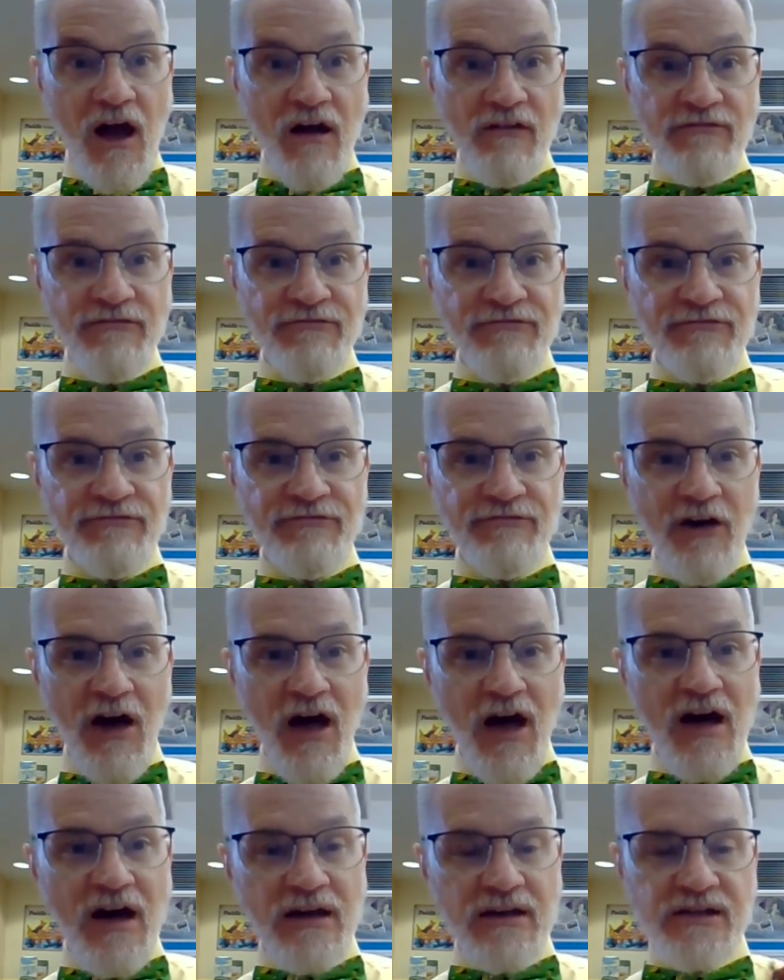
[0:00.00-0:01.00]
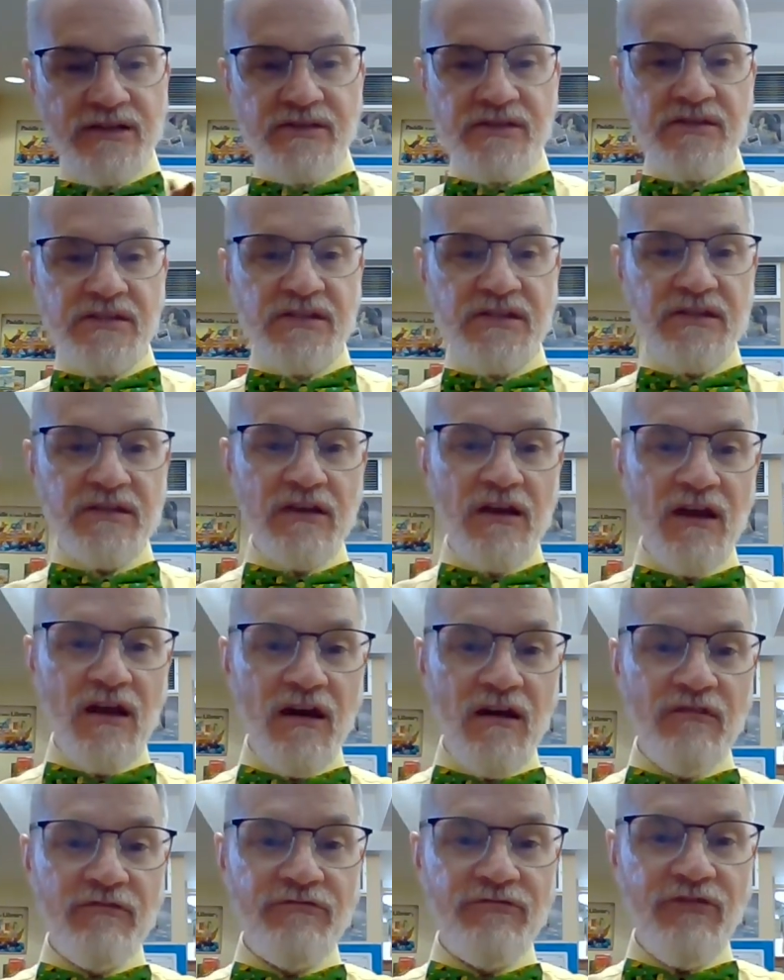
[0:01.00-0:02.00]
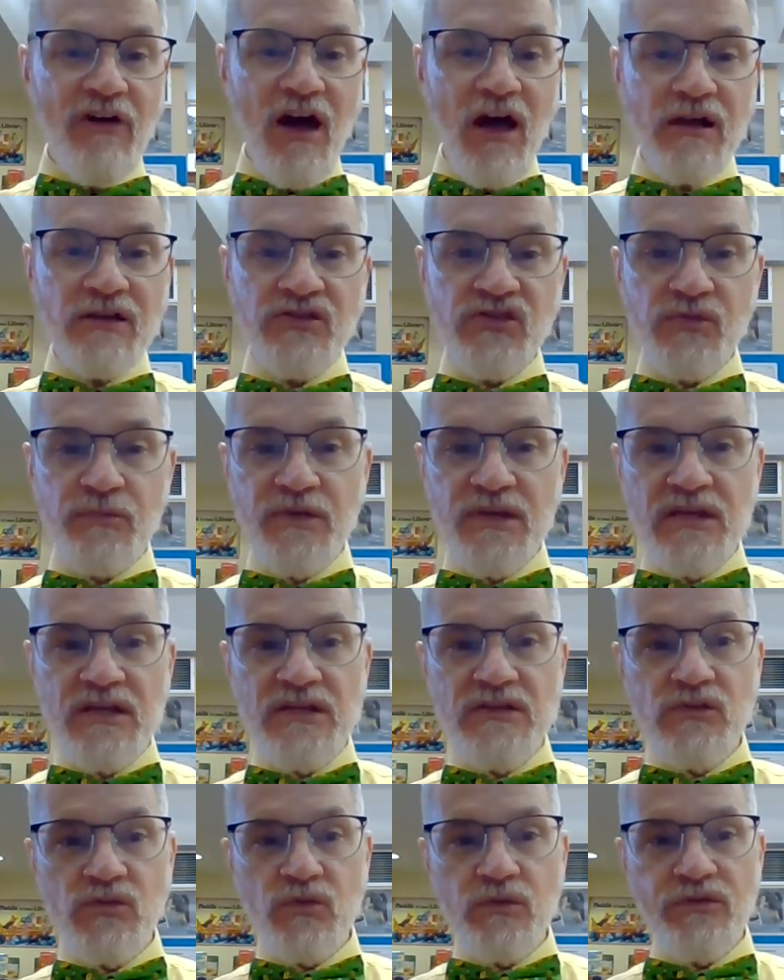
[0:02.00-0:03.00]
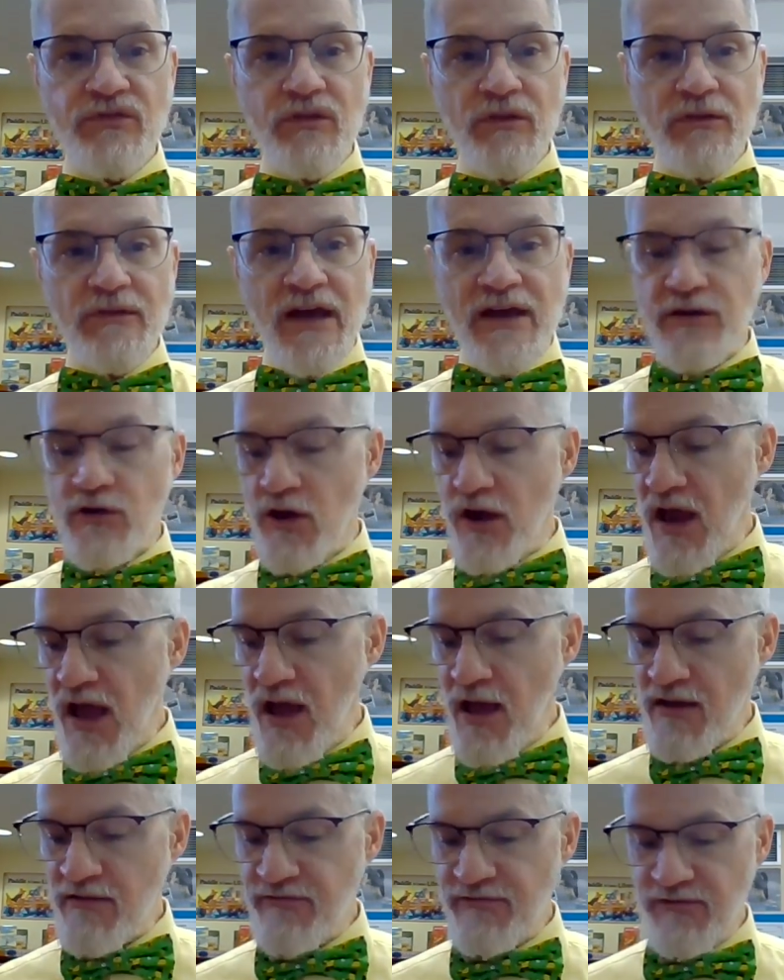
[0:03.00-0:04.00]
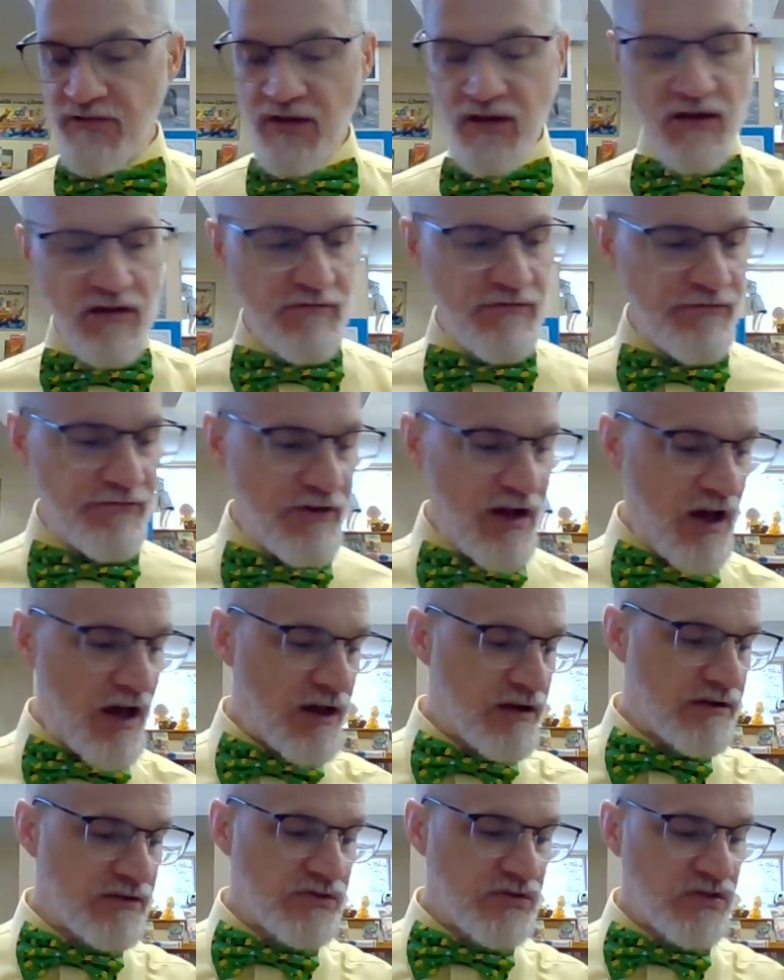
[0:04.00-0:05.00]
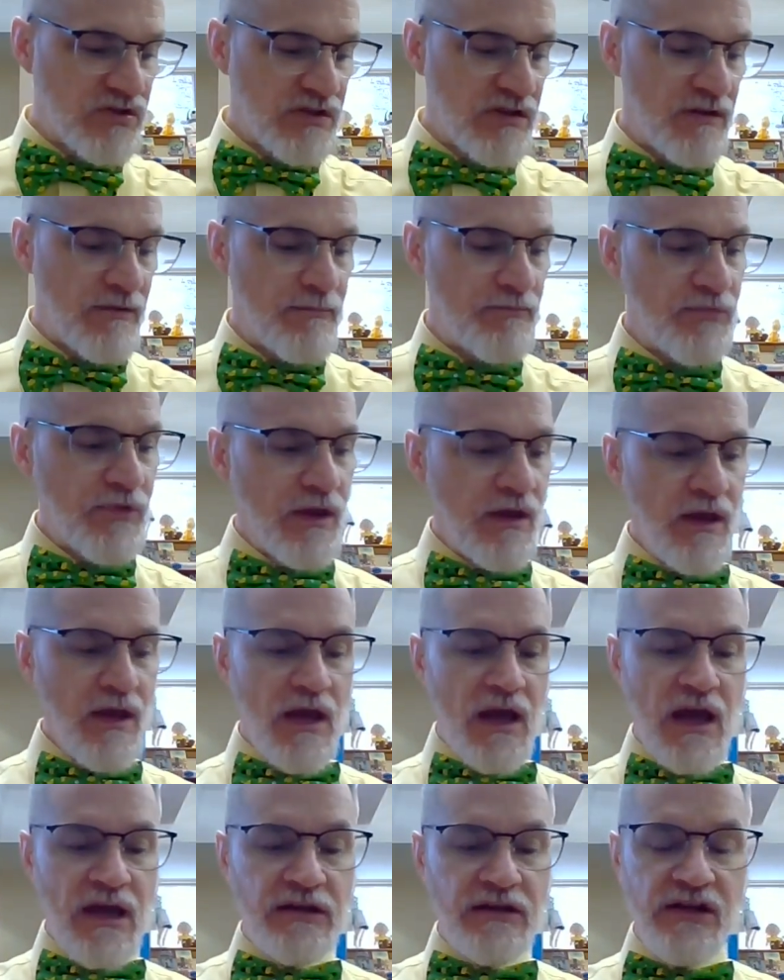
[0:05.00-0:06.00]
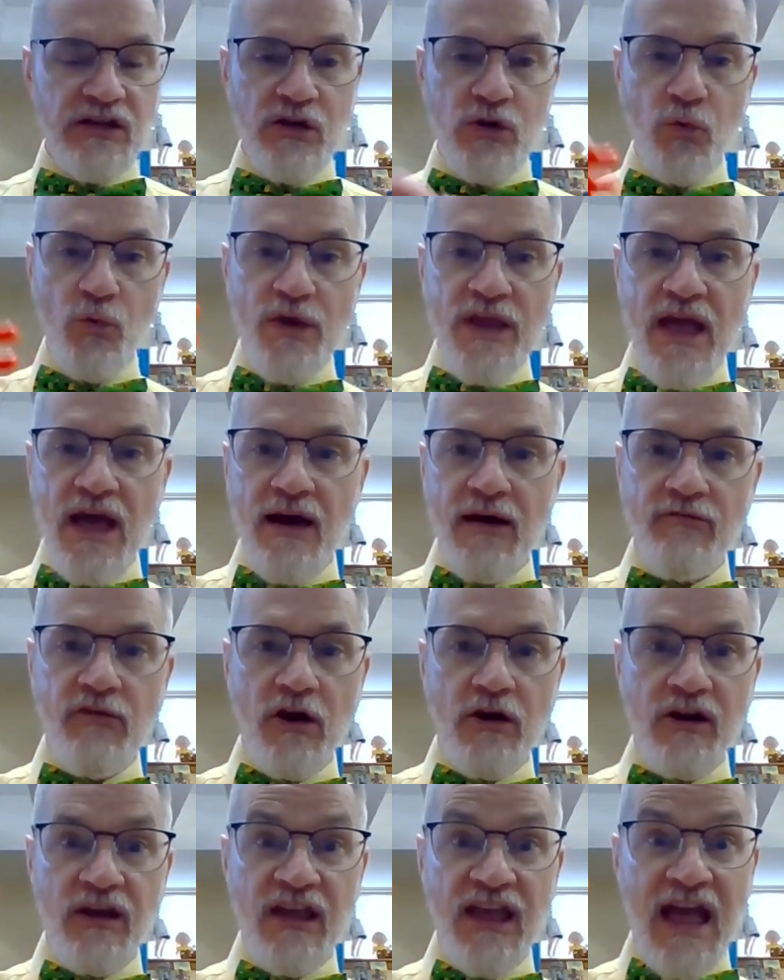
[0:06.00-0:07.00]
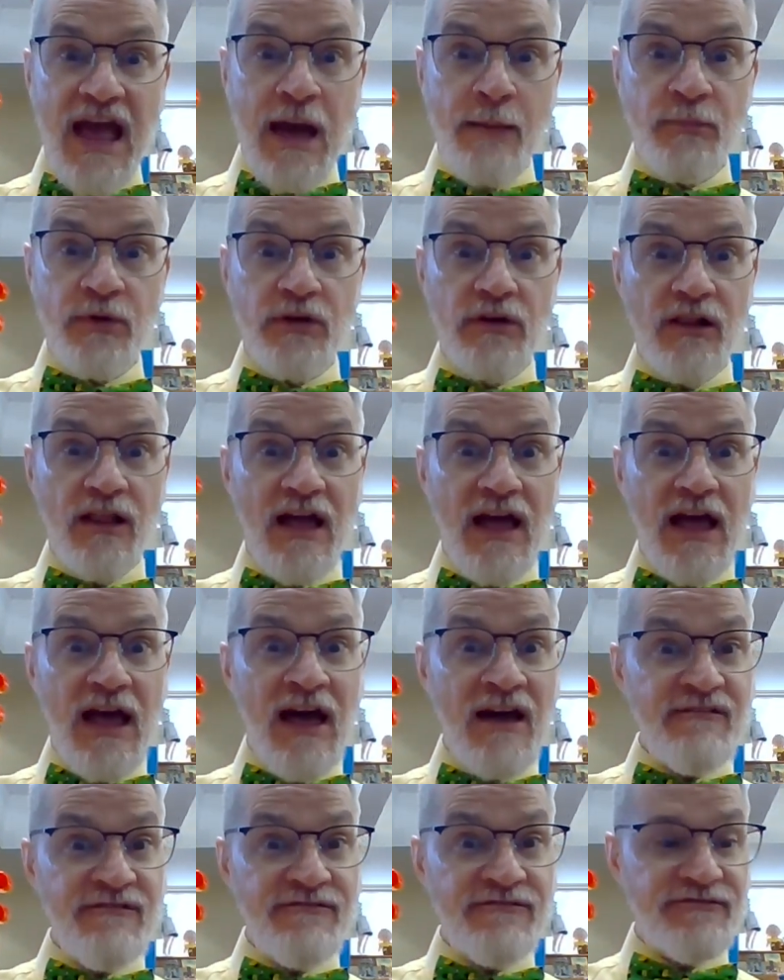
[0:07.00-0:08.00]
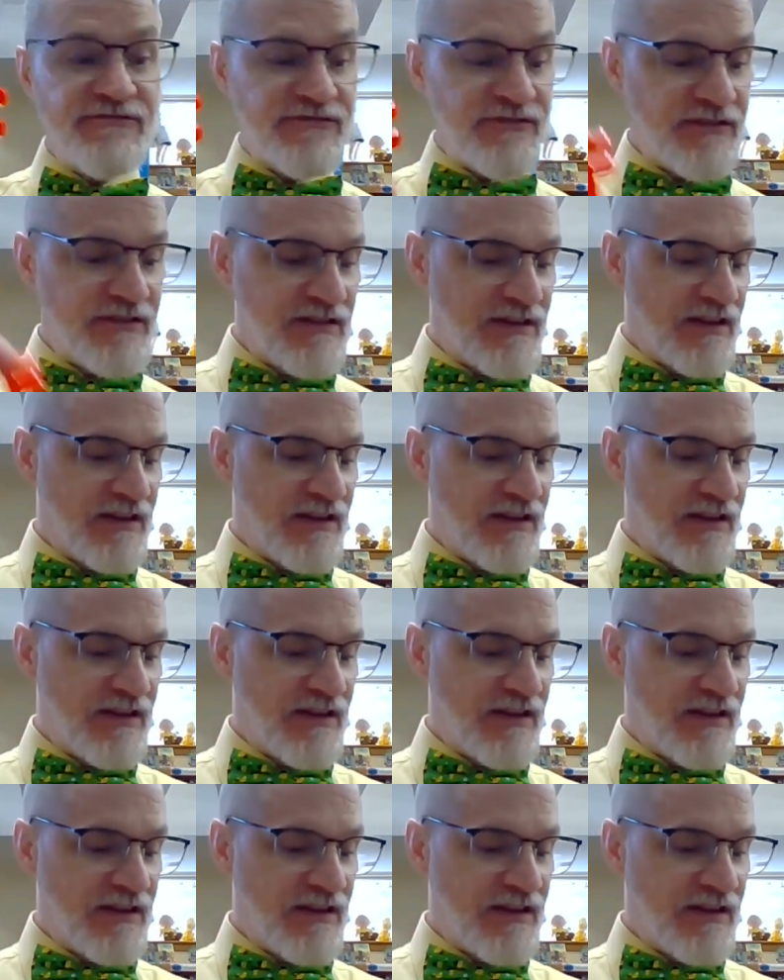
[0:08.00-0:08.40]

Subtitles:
fox. Fox begins with the letter F, fox. And here we have our capital F